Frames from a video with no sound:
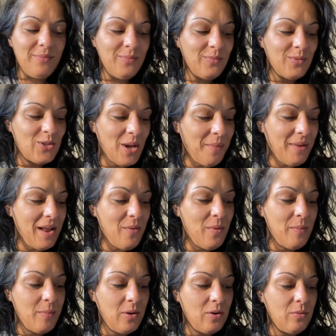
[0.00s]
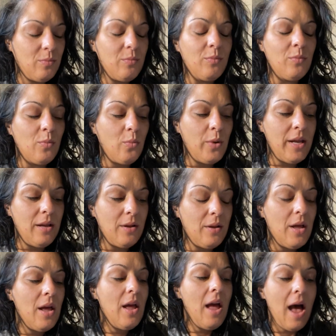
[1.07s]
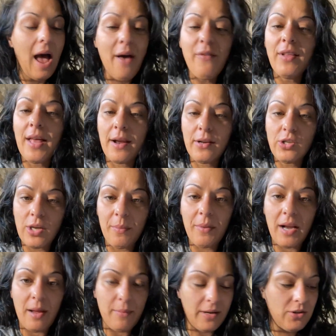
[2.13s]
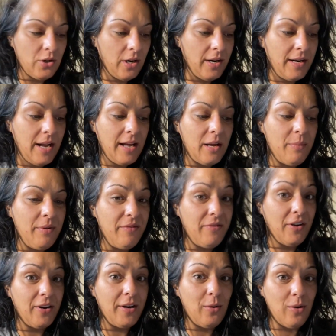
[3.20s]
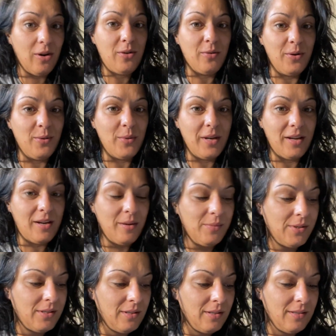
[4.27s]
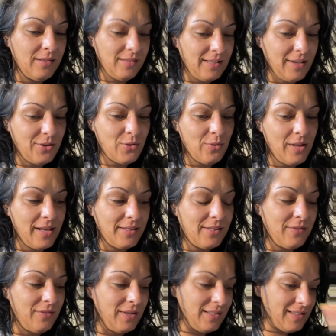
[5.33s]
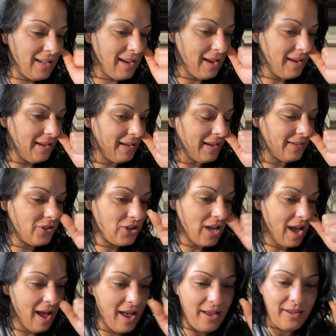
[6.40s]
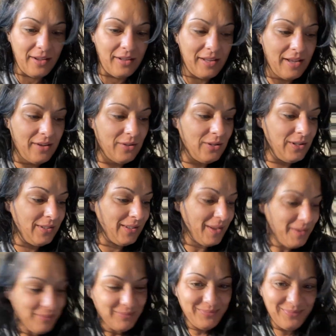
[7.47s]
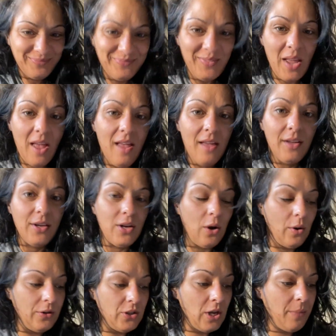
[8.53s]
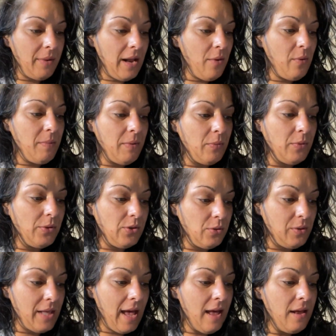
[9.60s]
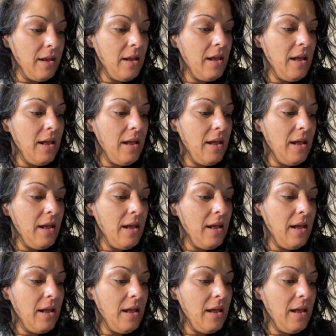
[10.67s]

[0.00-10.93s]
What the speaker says: Gemini women, I have a lot of Gemini in my chart, and I could be very awkward when it comes to sexual activities. Like, I can get shy and giggle and like, and Gemini women will do that.